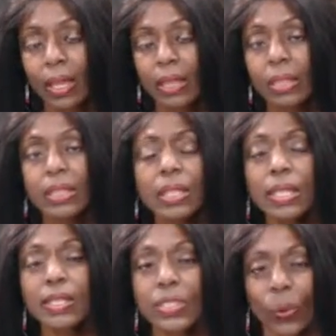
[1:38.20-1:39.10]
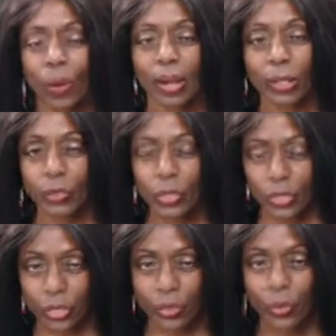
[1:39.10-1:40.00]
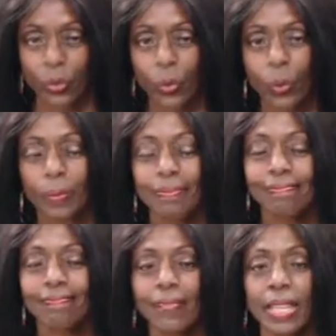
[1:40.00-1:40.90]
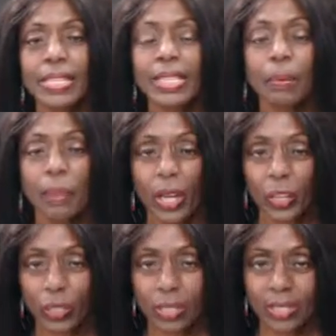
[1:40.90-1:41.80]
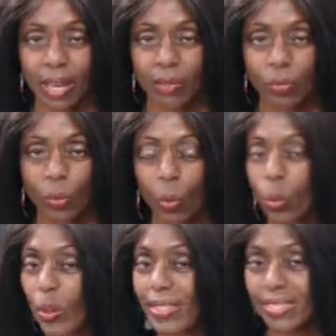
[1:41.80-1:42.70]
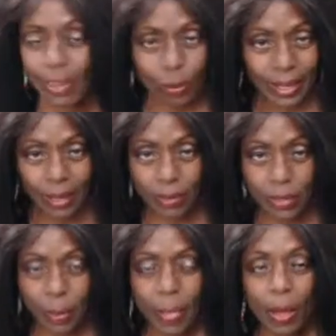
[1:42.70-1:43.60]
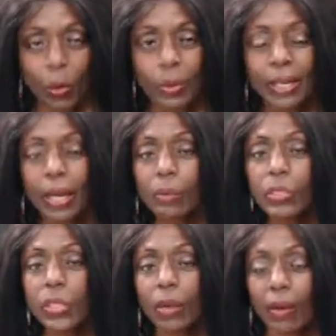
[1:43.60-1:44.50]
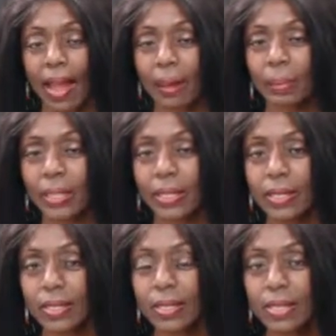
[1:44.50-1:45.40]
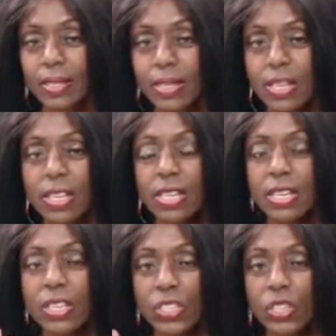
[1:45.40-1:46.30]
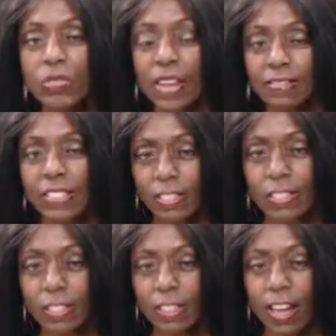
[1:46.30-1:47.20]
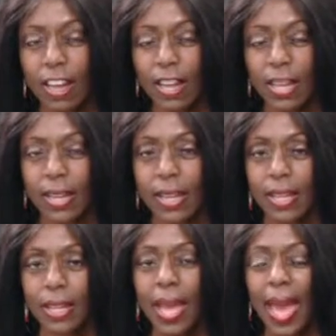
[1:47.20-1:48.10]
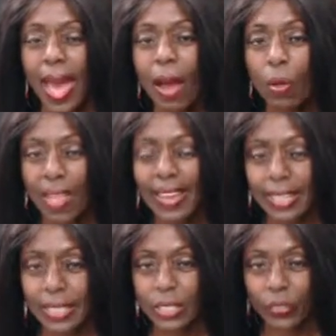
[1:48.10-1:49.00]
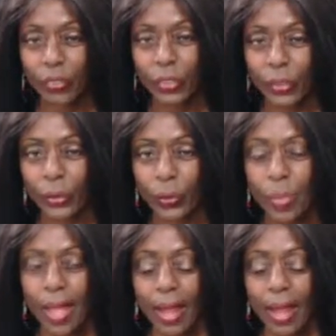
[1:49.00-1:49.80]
The thing that I don't want you to do is compare yourself with someone else. When it comes to your happiness, you have to decide how that is for you.